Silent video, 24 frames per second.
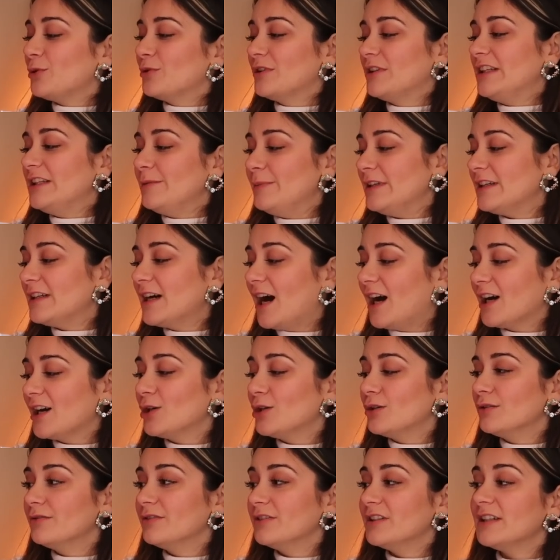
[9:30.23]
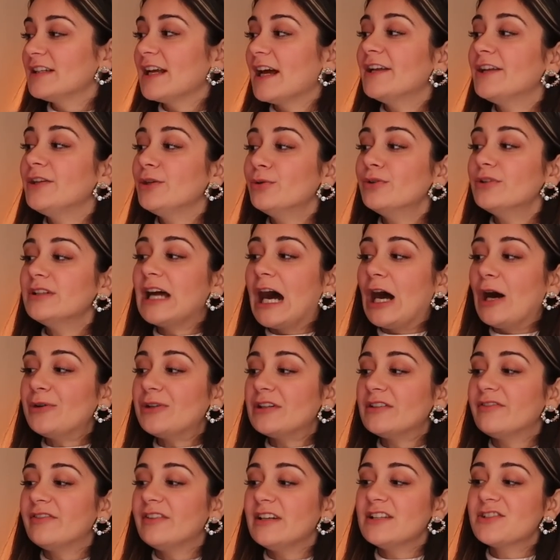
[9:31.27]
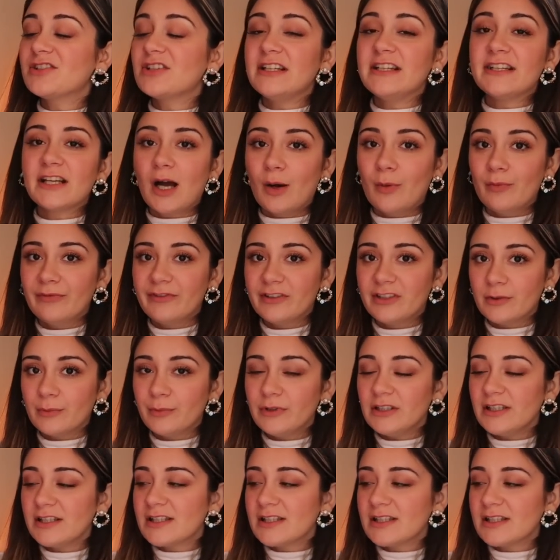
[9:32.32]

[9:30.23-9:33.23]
totally be gaga over it. And no doubt it's usually comfortable.